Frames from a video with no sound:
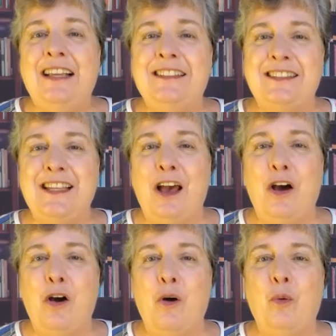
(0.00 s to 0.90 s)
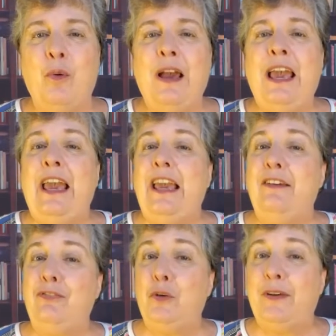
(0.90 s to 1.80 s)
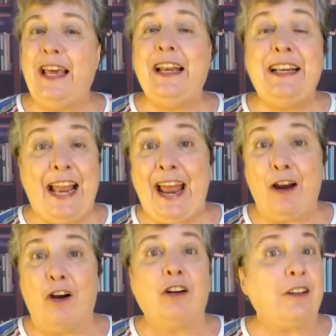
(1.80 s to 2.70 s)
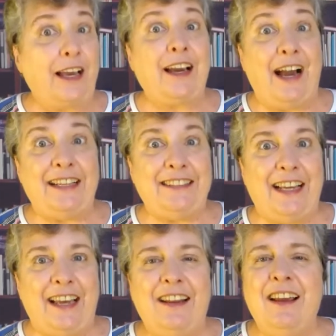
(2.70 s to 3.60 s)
So if you get an error like I did,